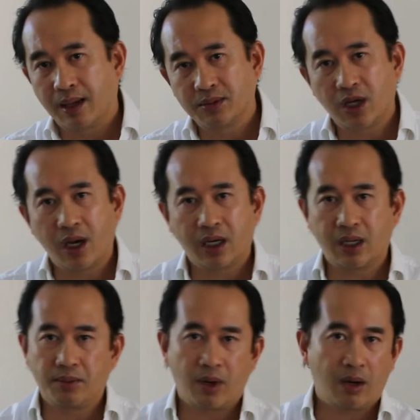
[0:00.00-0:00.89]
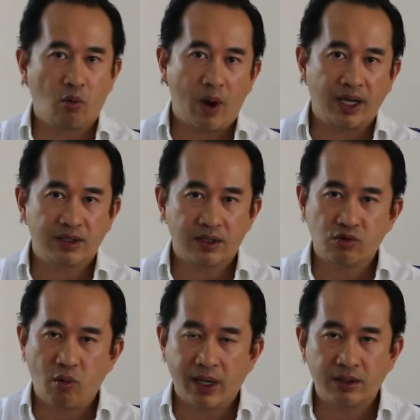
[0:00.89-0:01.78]
I'm talking about waiter
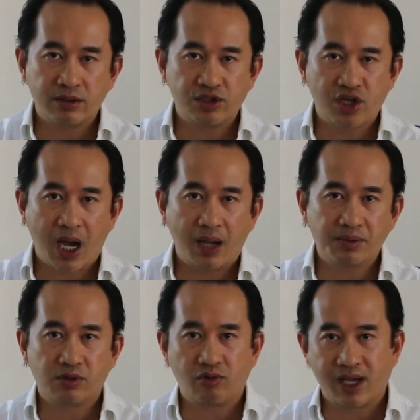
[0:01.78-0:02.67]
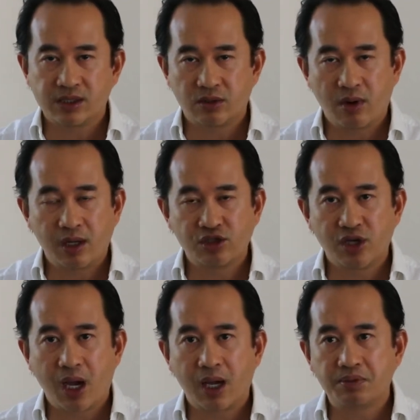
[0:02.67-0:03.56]
jobs, restaurant
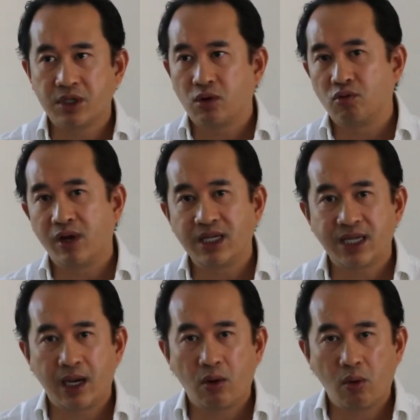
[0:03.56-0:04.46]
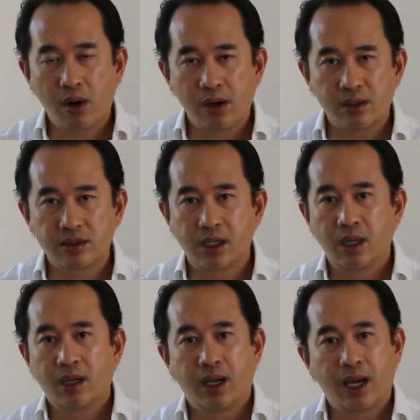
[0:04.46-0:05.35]
jobs, retail works,
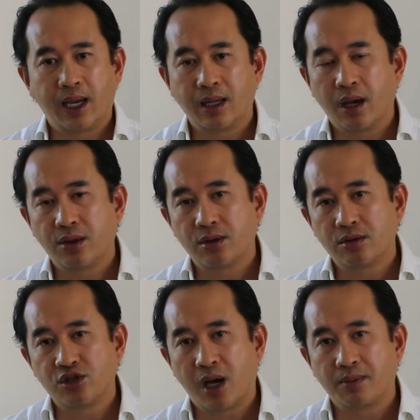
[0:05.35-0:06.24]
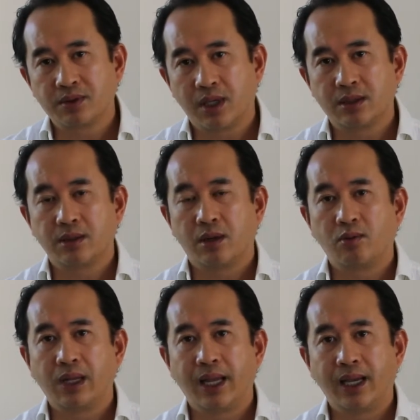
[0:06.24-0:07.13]
and other jobs that are
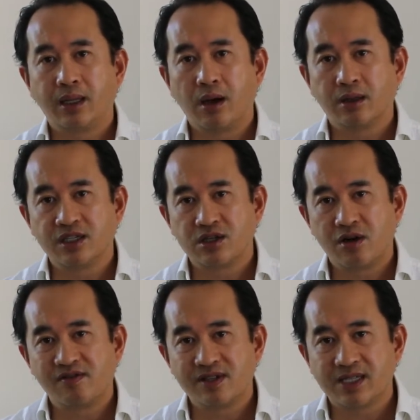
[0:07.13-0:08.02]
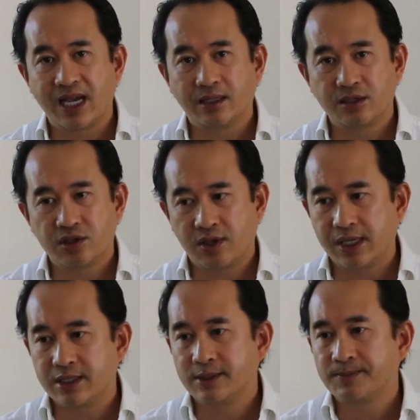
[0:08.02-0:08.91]
related on the service
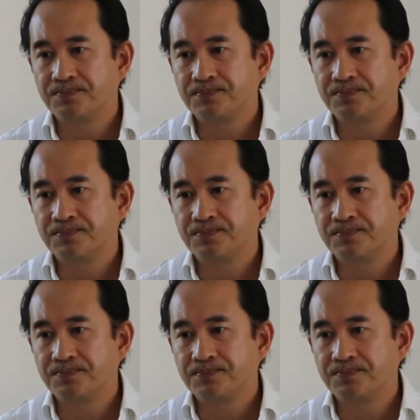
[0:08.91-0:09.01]
industries.